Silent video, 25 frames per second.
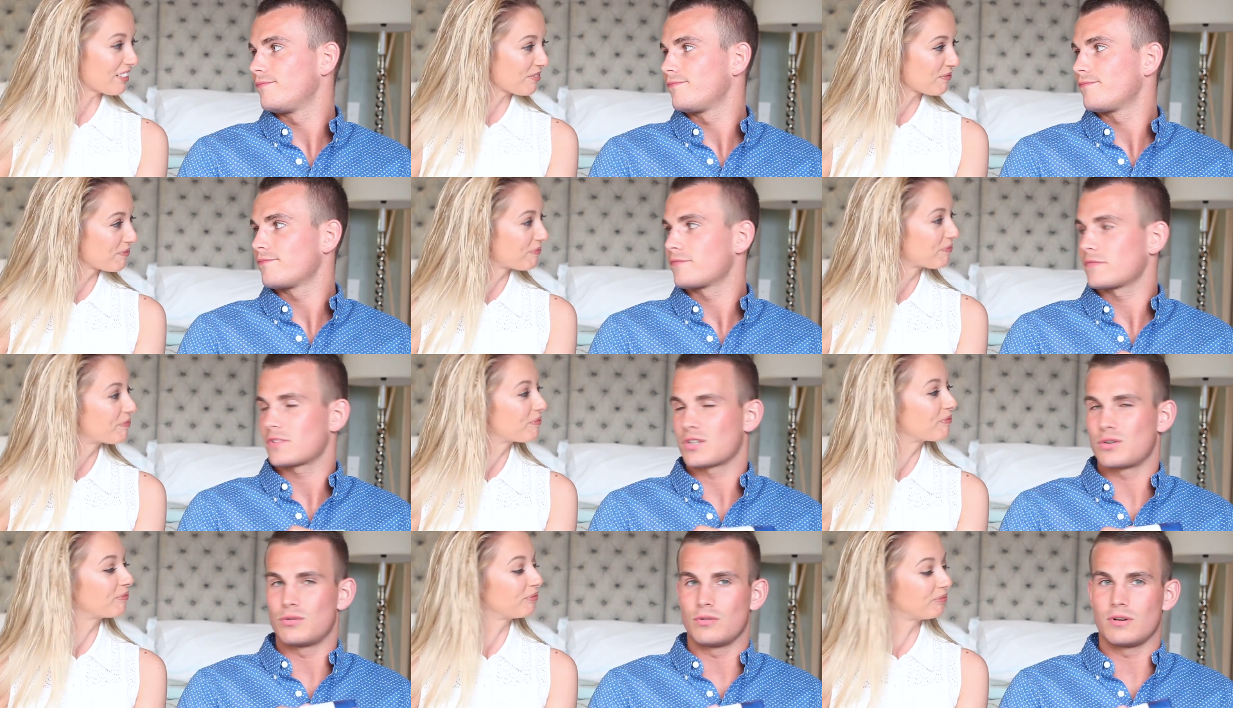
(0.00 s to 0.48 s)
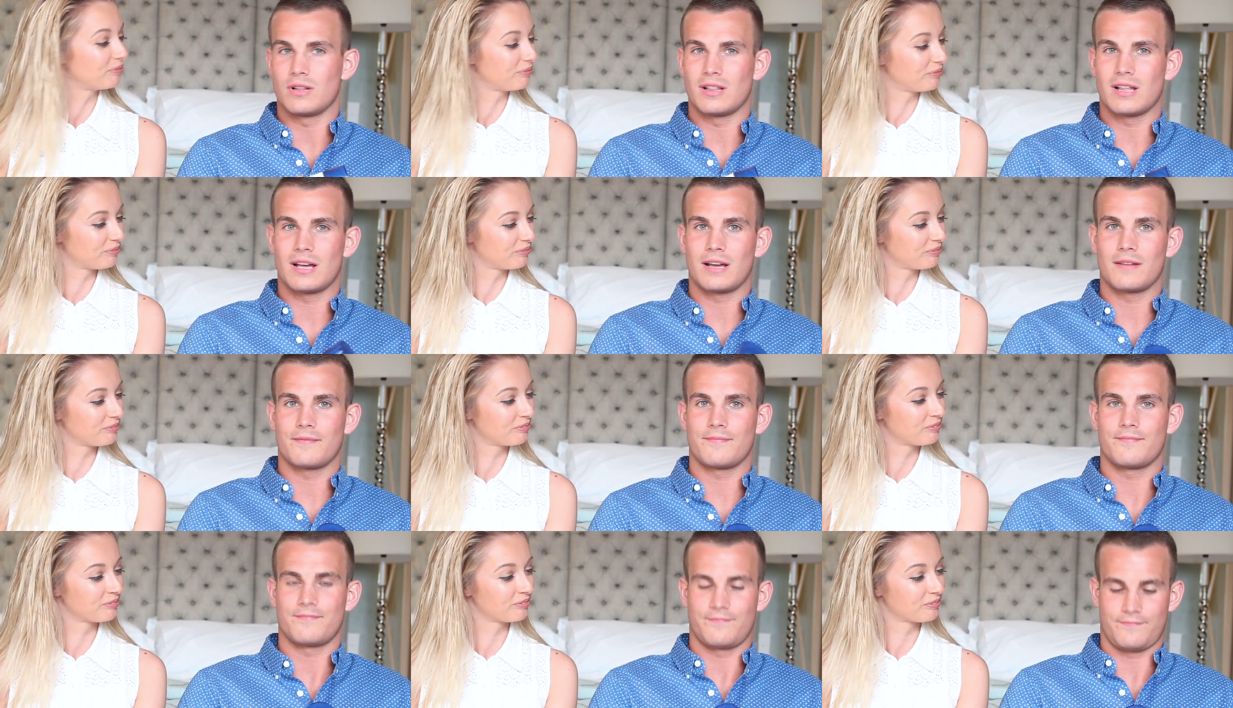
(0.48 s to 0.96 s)
Speaker 1: Yeah. Call it
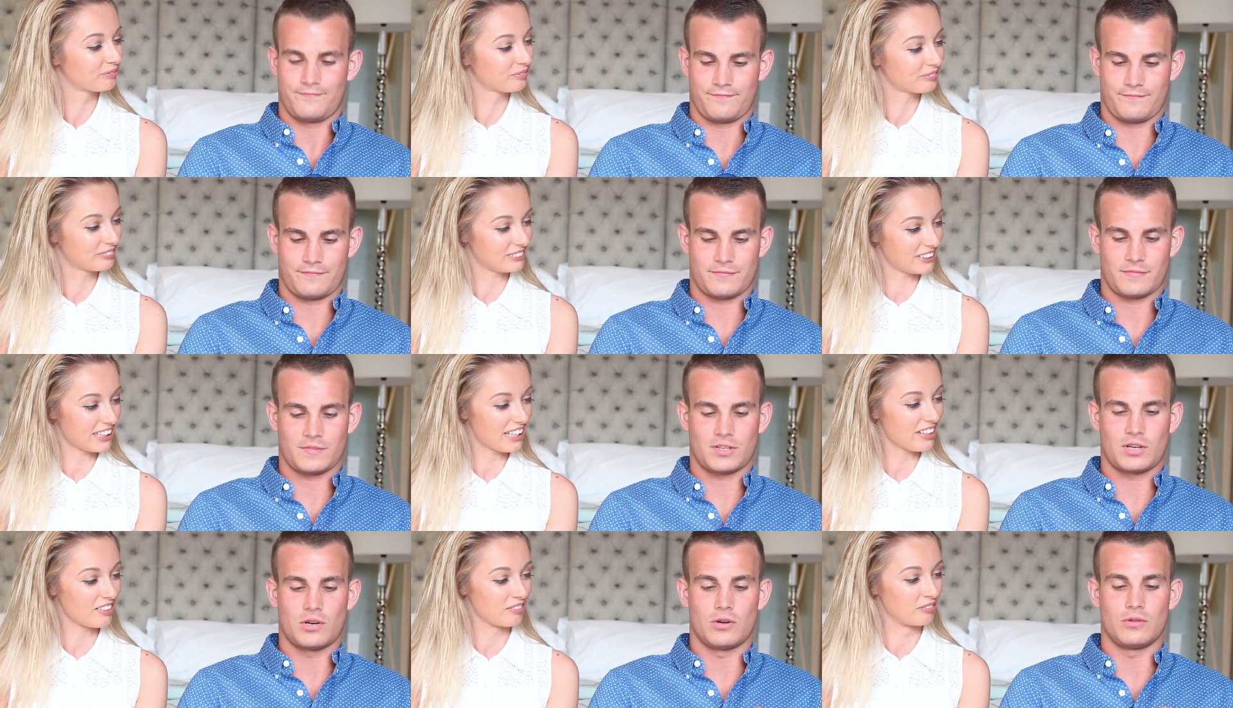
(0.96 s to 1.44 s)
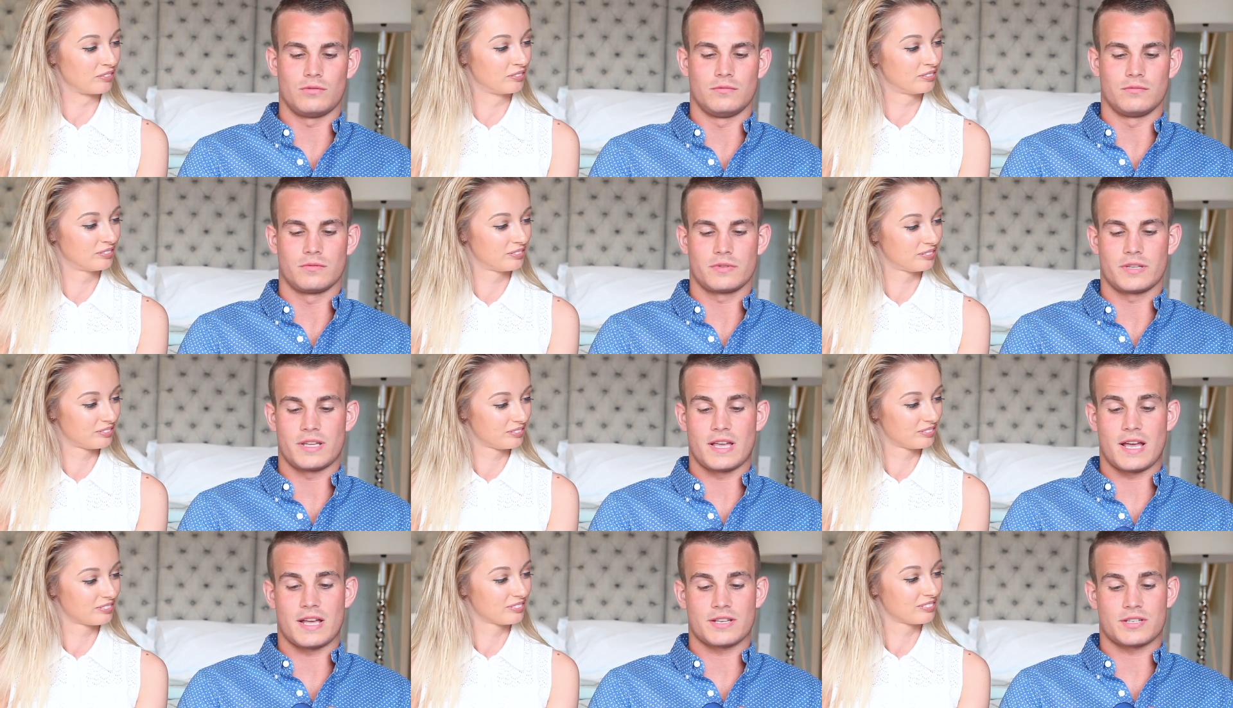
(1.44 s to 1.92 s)
that. Yeah. Cool.
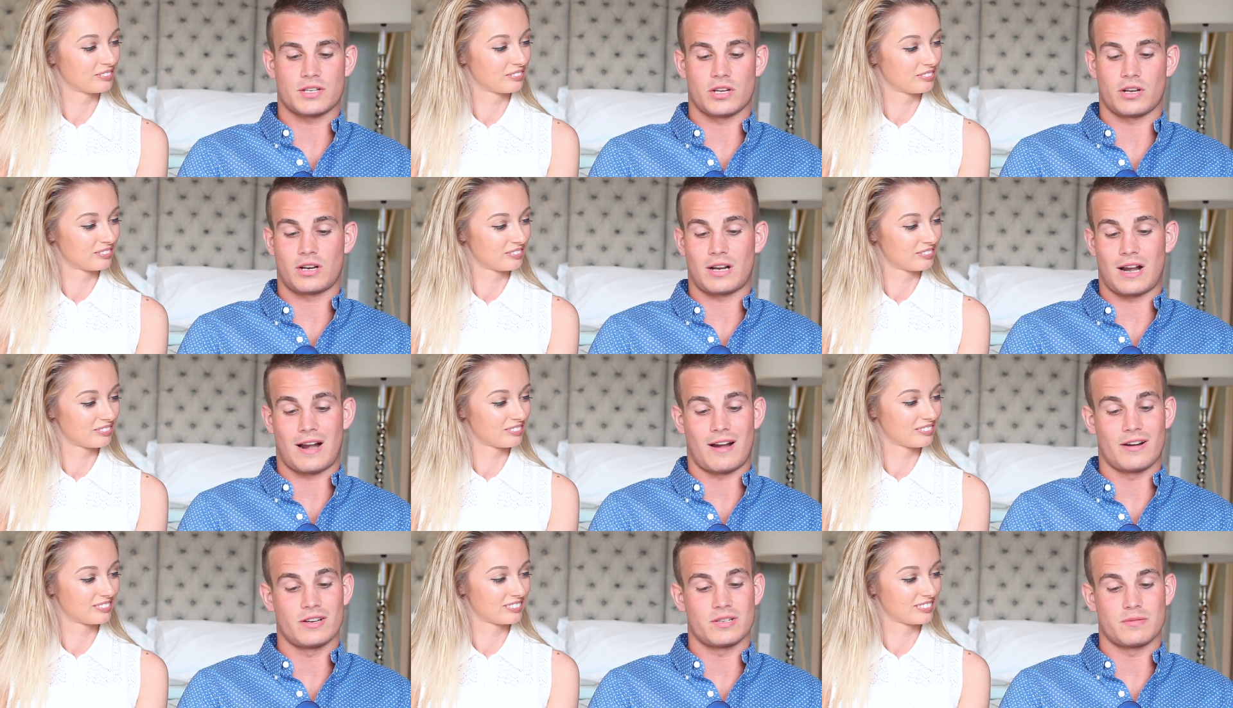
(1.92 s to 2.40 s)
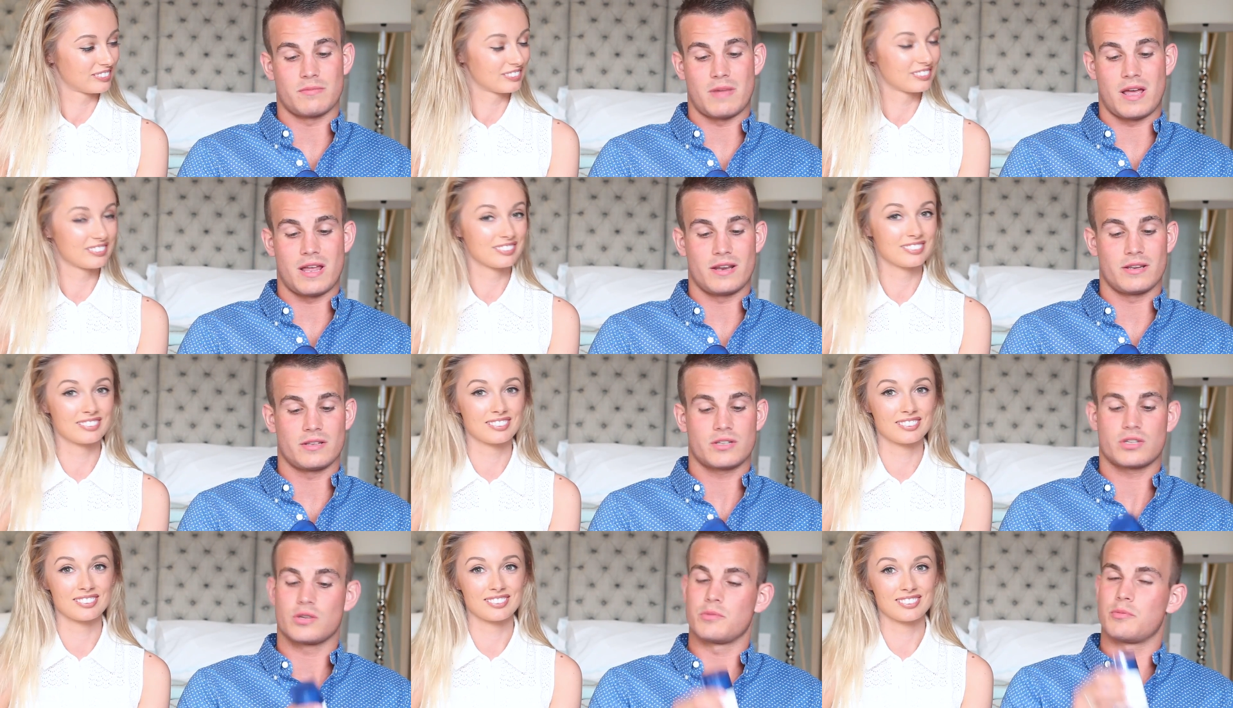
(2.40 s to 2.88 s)
Yeah. So Clarins
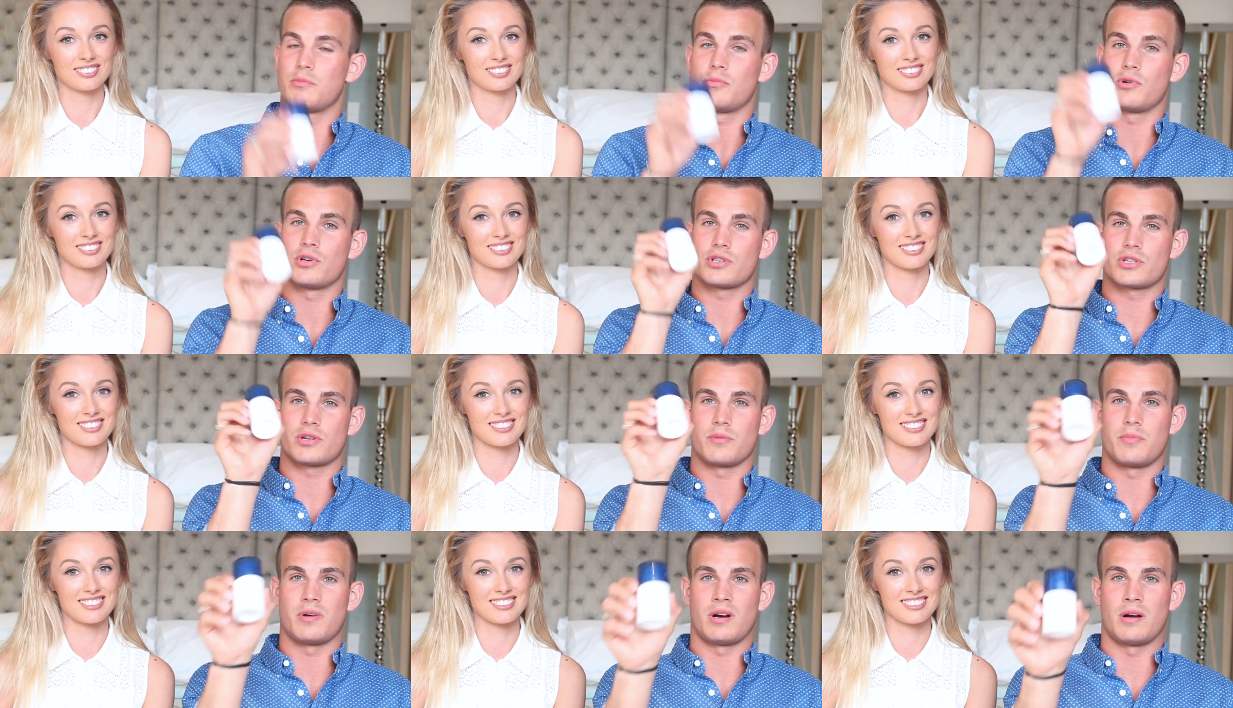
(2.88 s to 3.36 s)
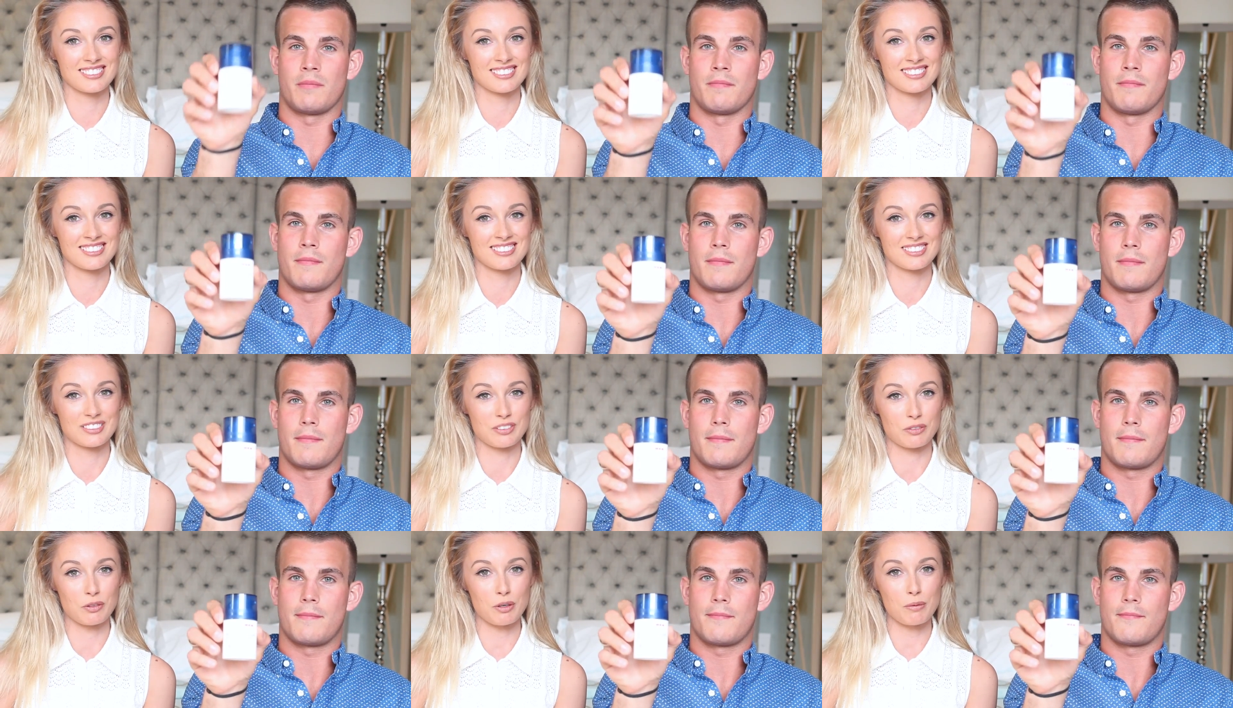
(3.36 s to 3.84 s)
Men Super Moisture Balm.
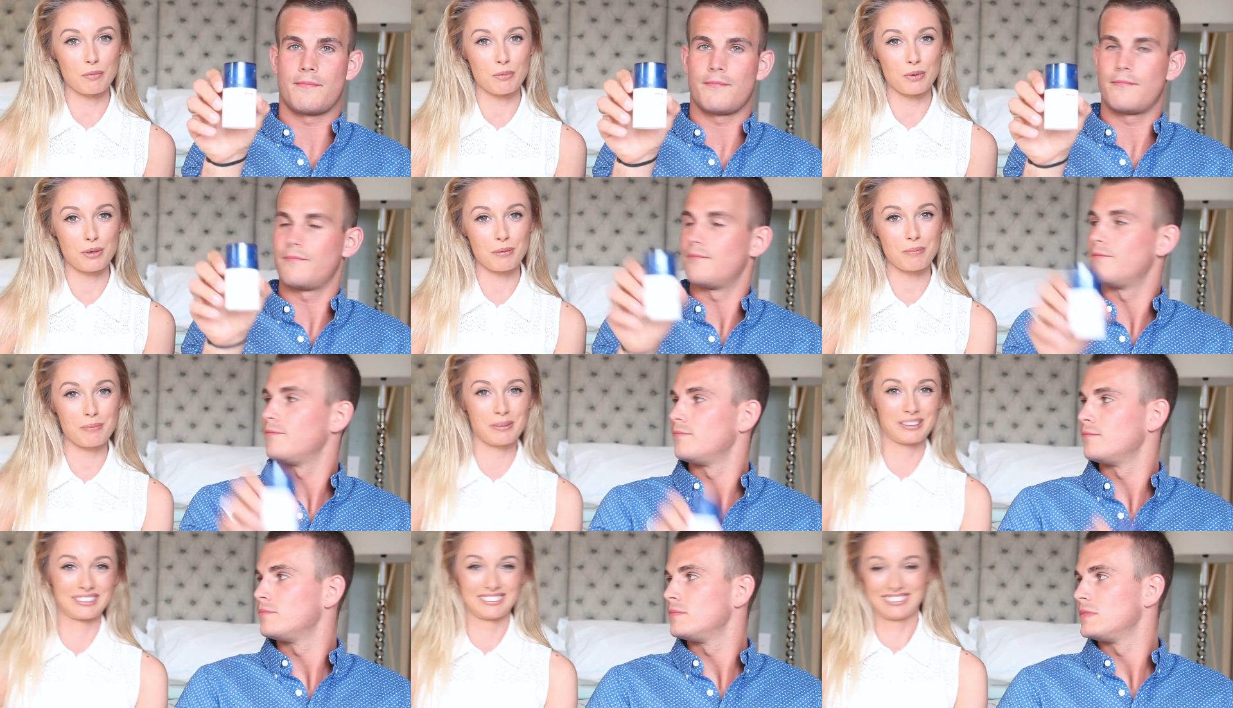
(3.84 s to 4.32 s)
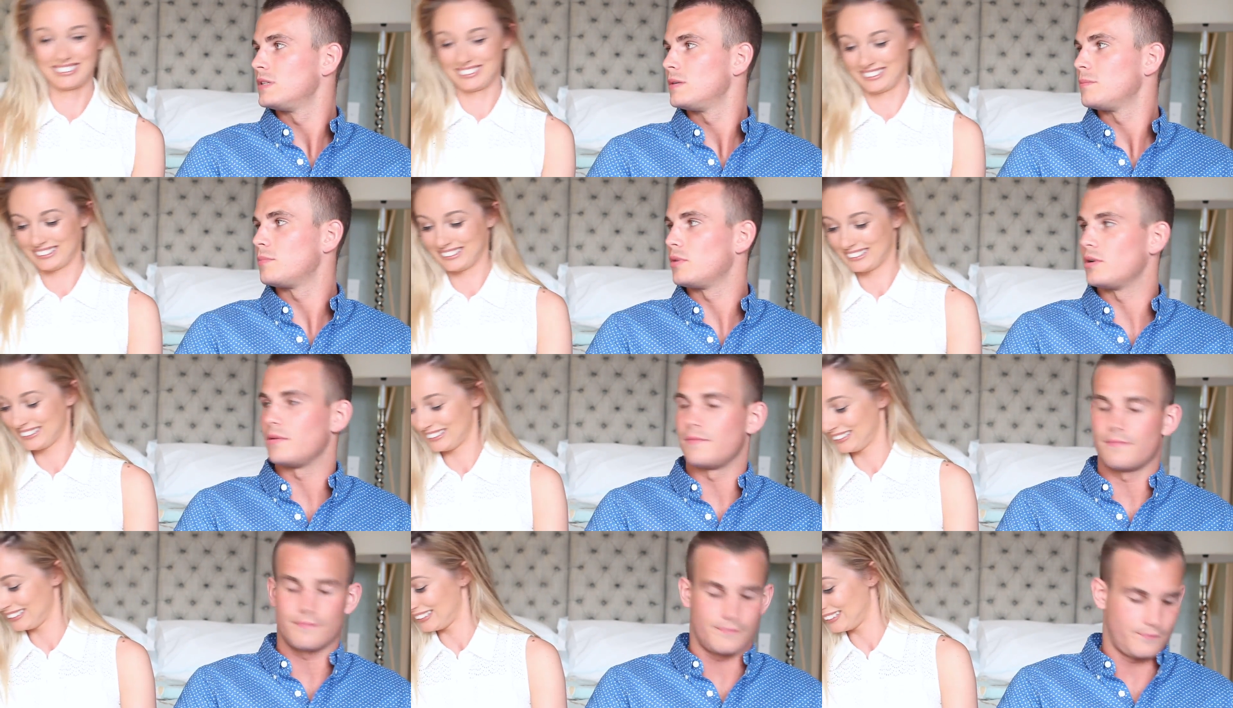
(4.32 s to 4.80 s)
Whoop, whoop.
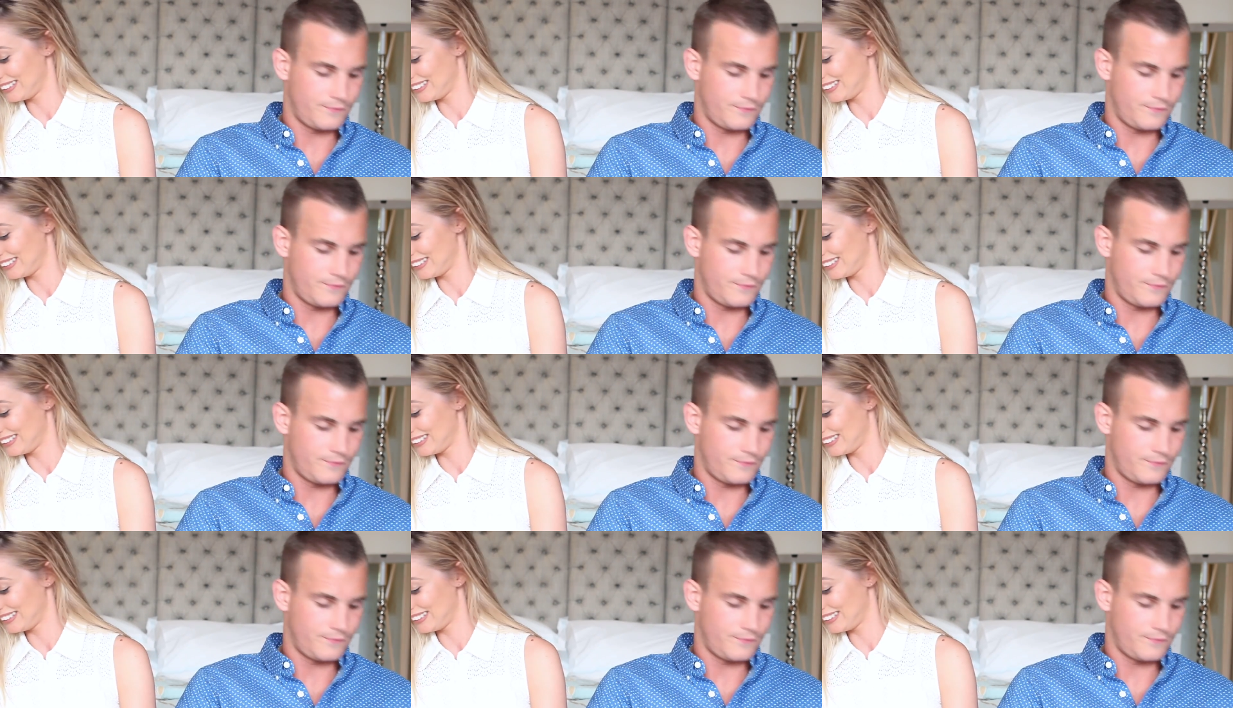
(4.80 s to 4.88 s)
Boom.